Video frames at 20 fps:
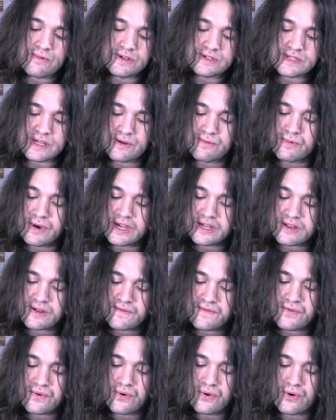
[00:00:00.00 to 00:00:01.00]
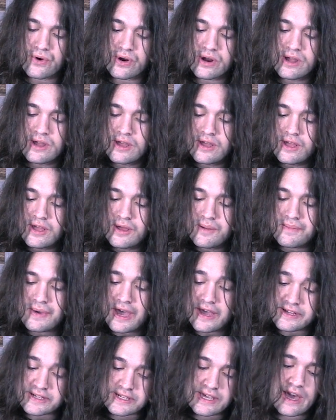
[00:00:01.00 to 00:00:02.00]
whilst I wait for
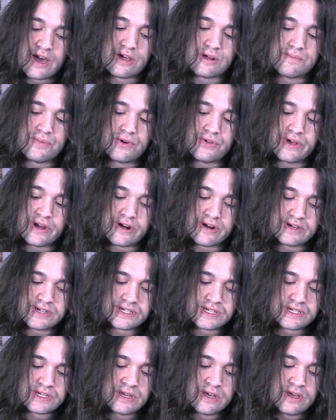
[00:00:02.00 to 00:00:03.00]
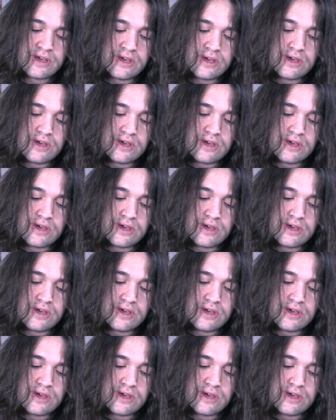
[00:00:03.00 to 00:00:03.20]
Pascal and Polaris.